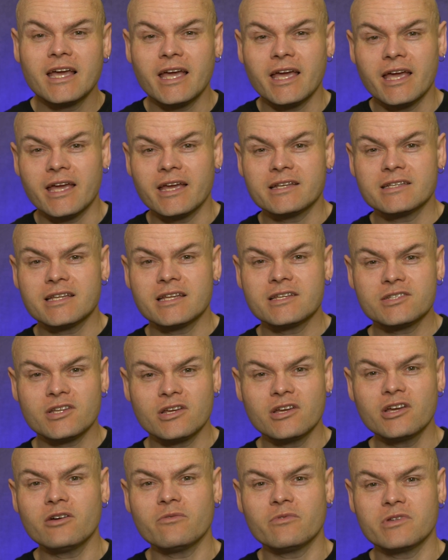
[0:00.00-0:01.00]
it tends to
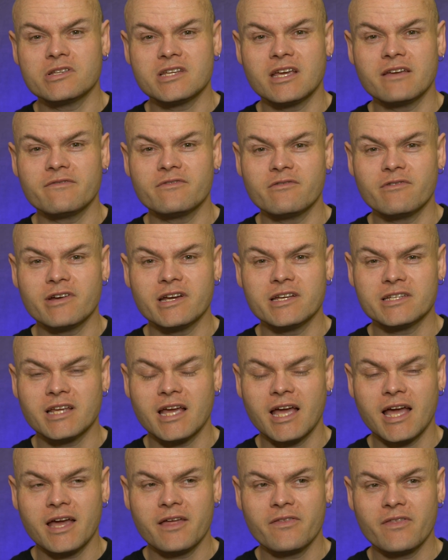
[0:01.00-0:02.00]
hurt with a safety razor,
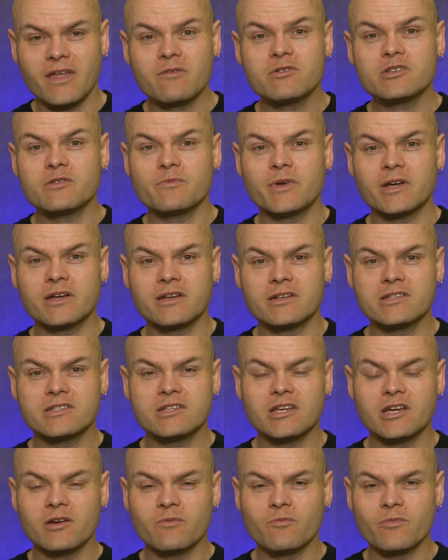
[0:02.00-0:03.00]
and that was the big
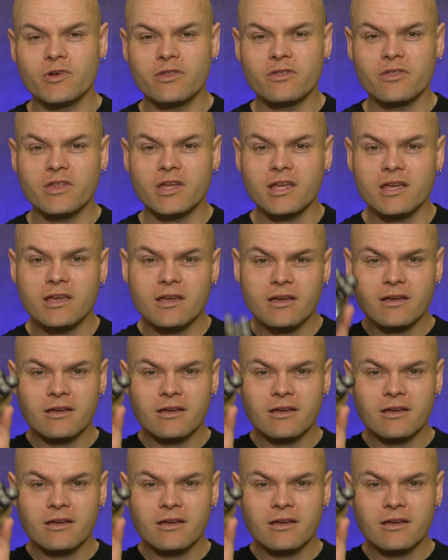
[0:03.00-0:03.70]
concern with the